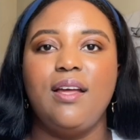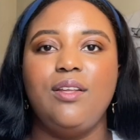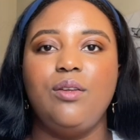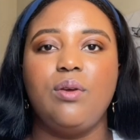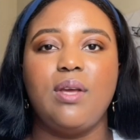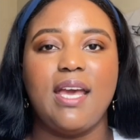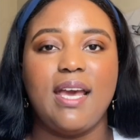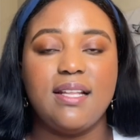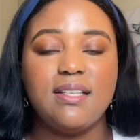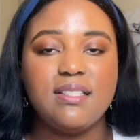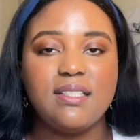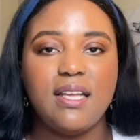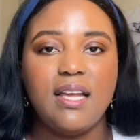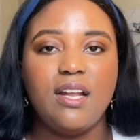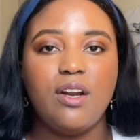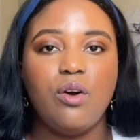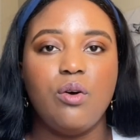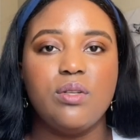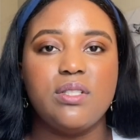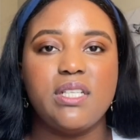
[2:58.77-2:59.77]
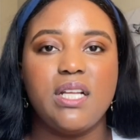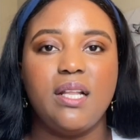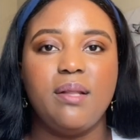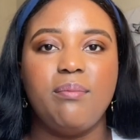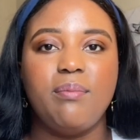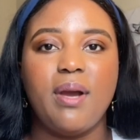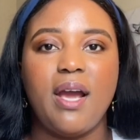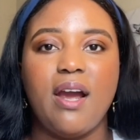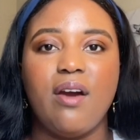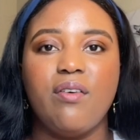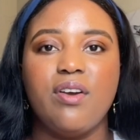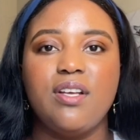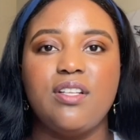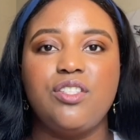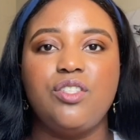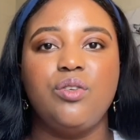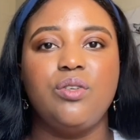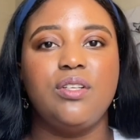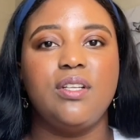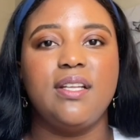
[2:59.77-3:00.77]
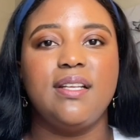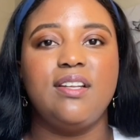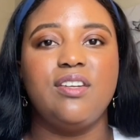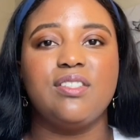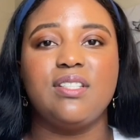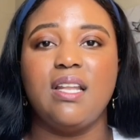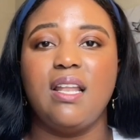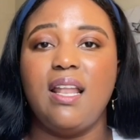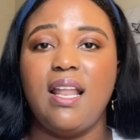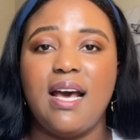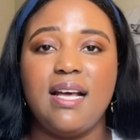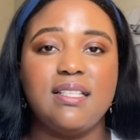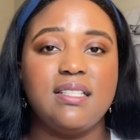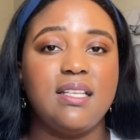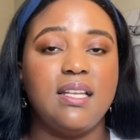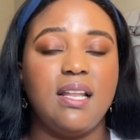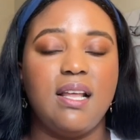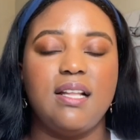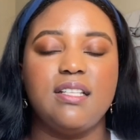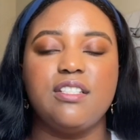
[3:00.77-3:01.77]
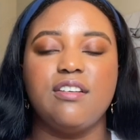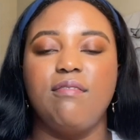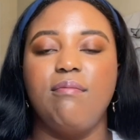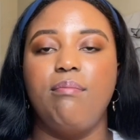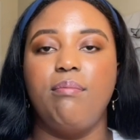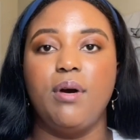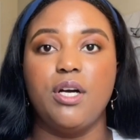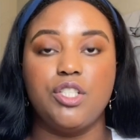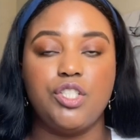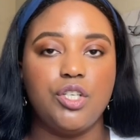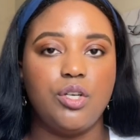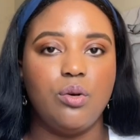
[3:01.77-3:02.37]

You can't stay at a hotel in Paris. There's lots and lots of budget